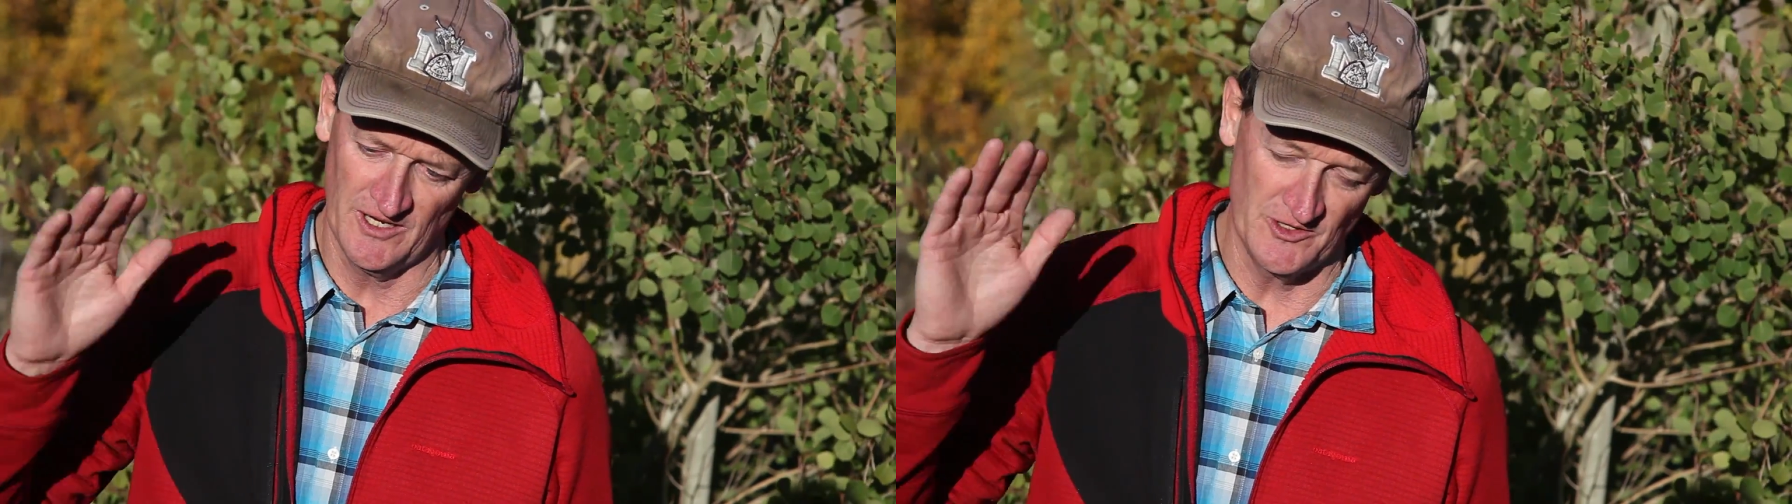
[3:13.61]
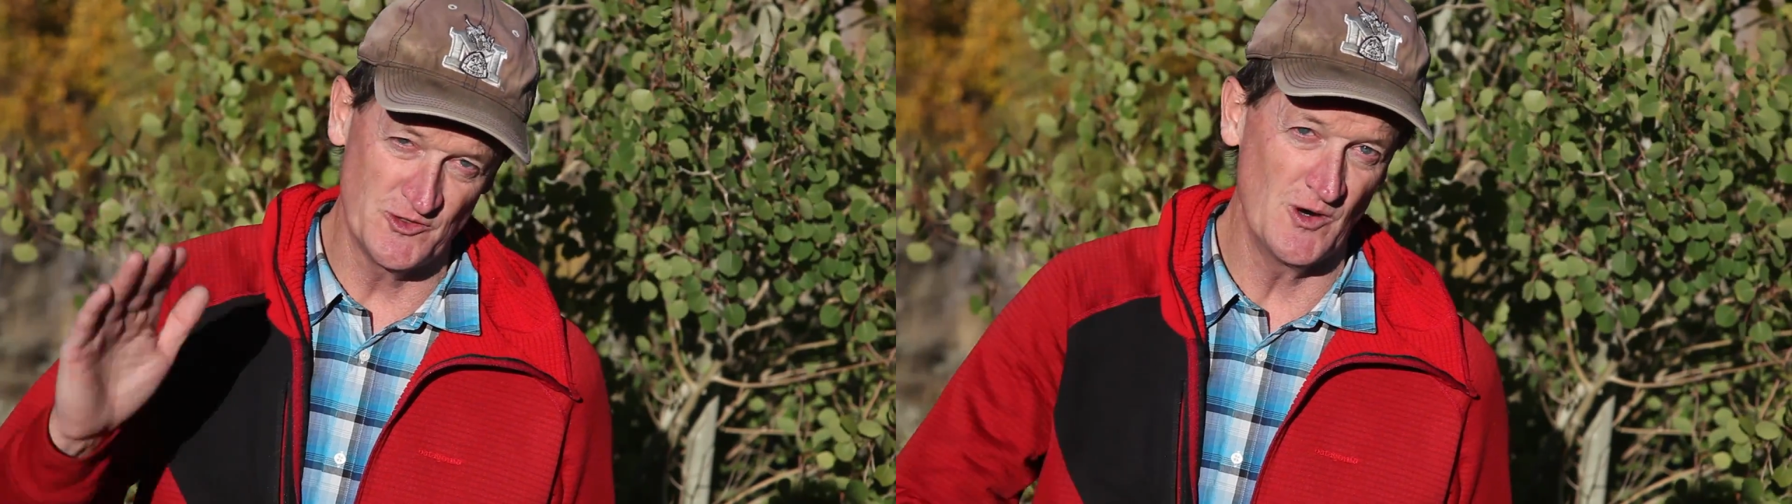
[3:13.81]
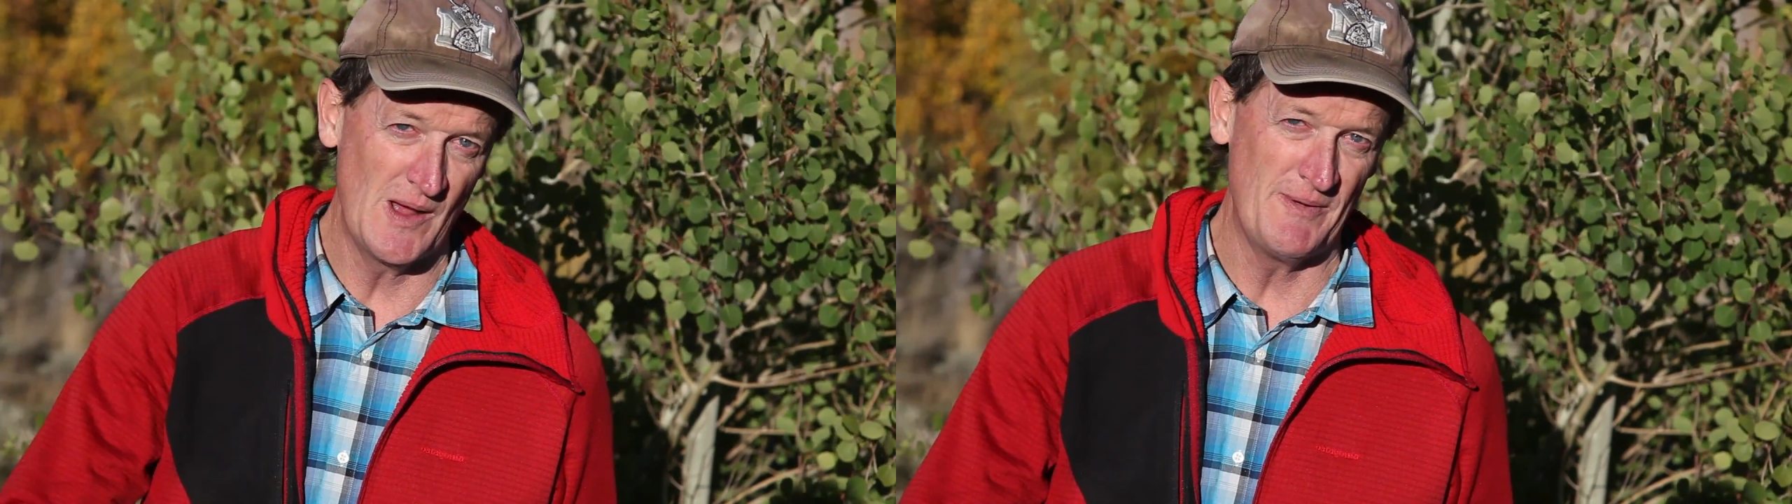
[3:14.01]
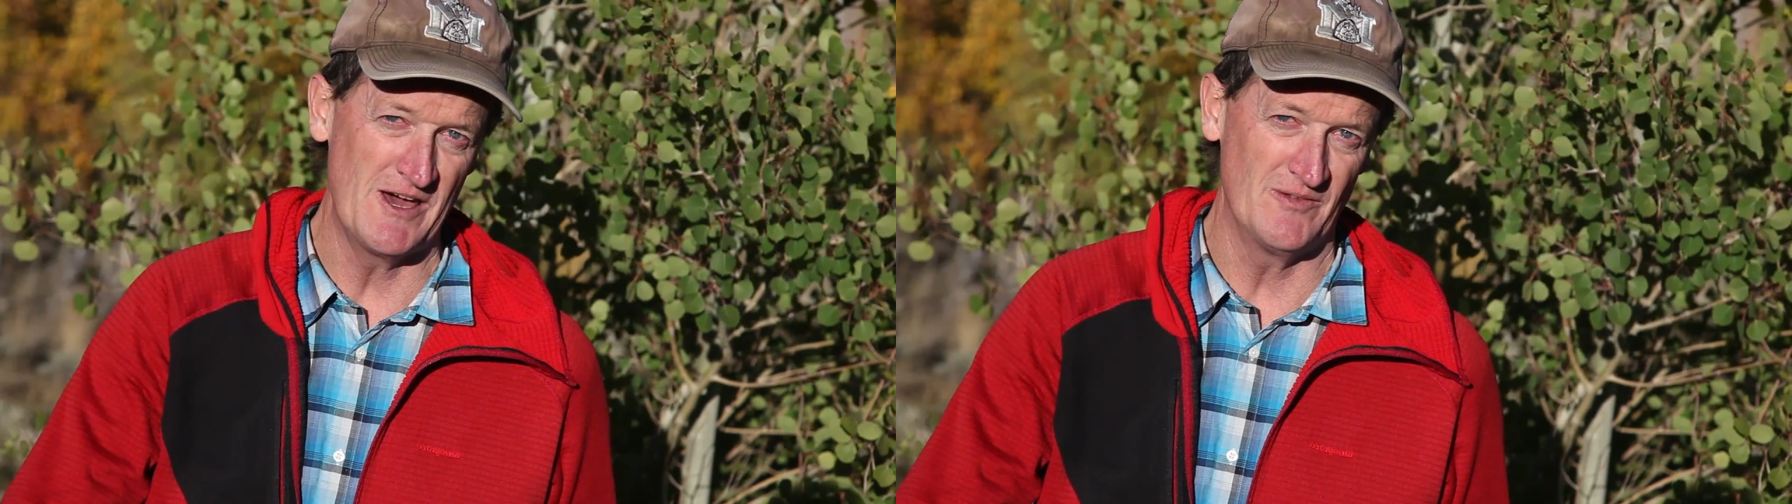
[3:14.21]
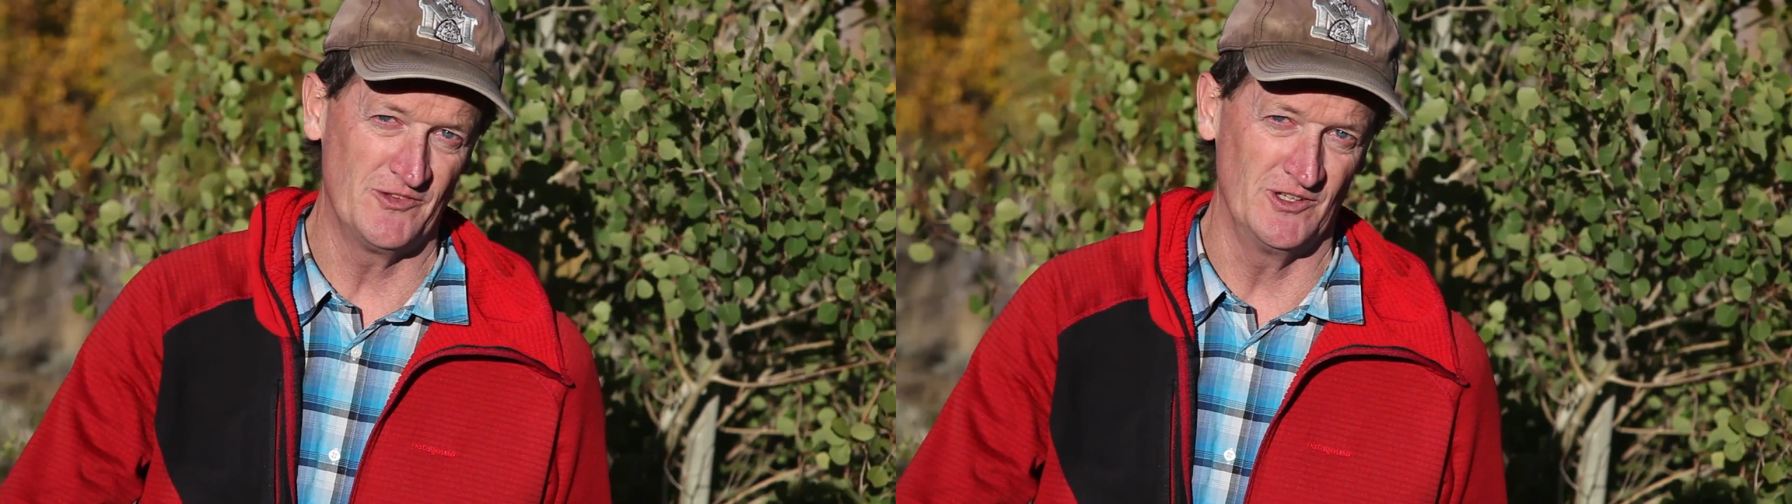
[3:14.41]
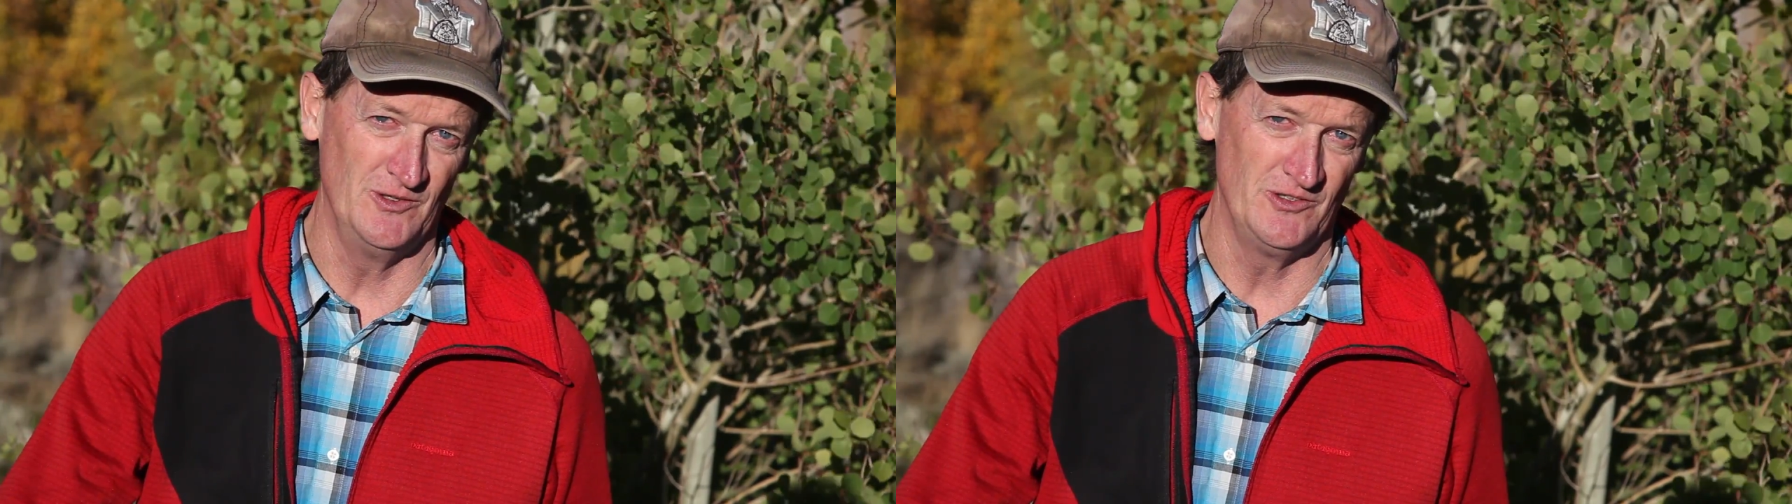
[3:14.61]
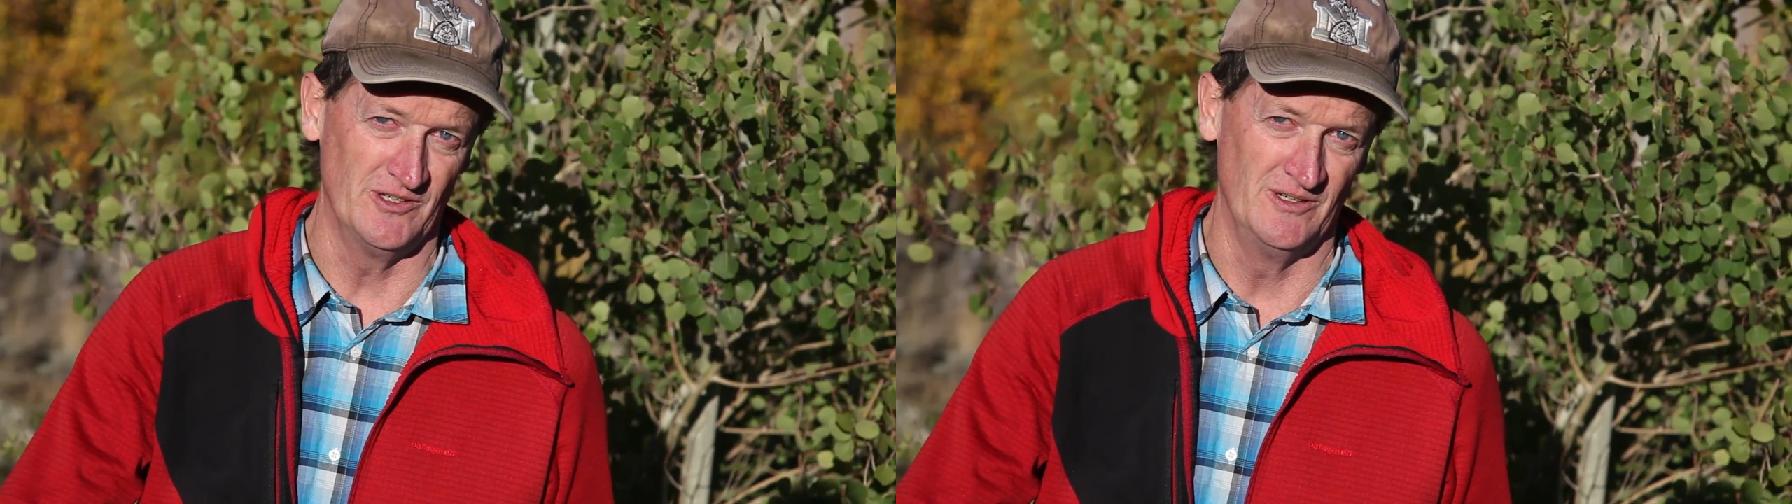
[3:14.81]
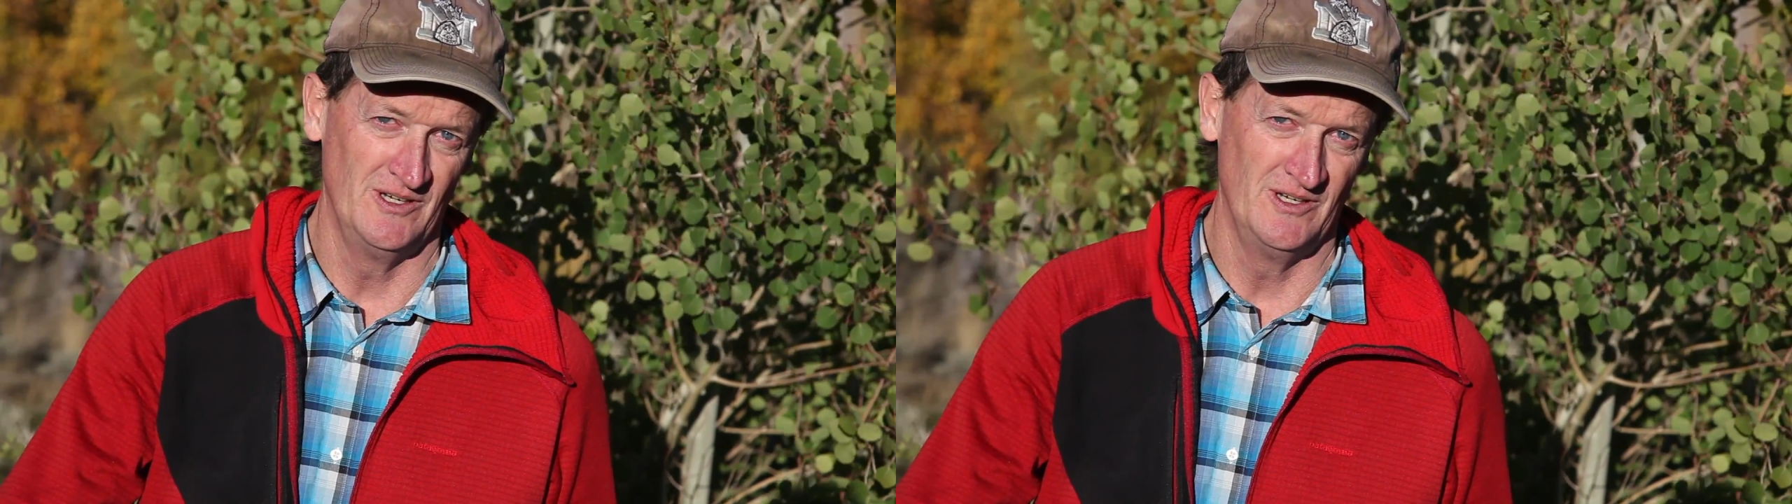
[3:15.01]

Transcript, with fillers: and drop out of solution.